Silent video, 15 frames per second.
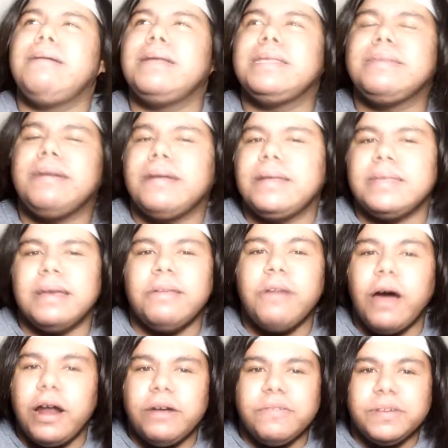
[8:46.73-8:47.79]
not as good as I
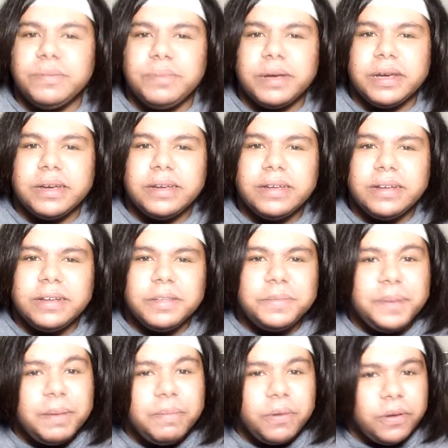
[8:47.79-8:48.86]
thought it would be. Because
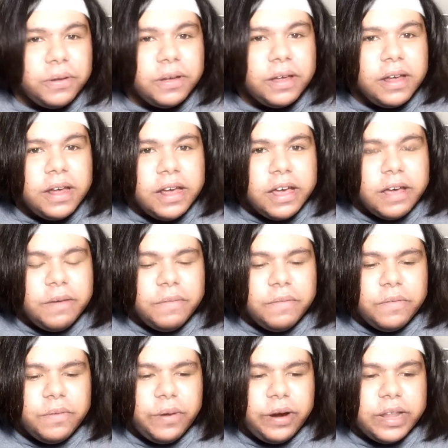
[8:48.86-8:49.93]
people,
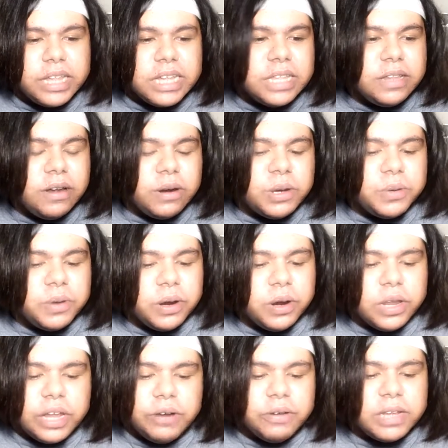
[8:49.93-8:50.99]
or at least on
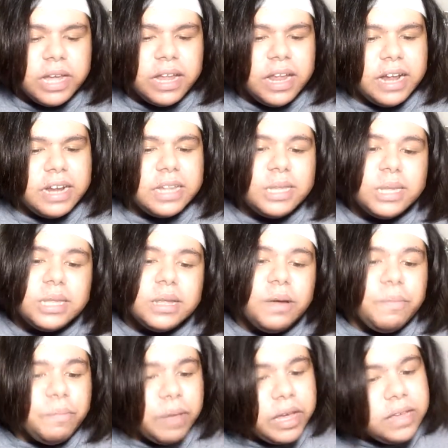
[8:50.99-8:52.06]
Twitter, they were saying like, this is
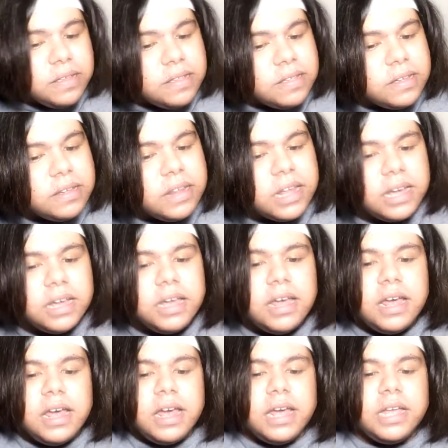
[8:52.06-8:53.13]
amazing. Like,
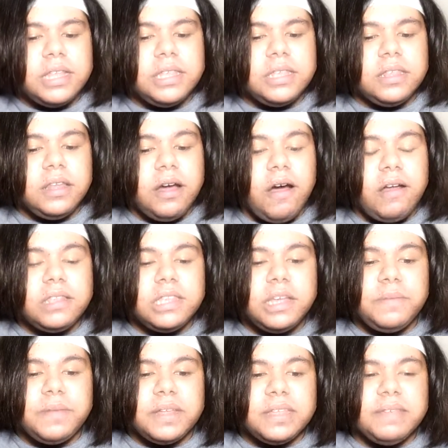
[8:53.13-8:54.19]
the
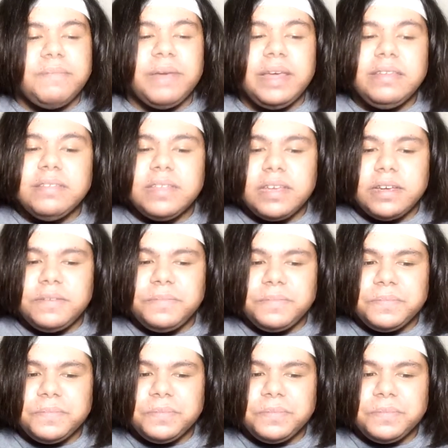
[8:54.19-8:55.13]
concept is amazing.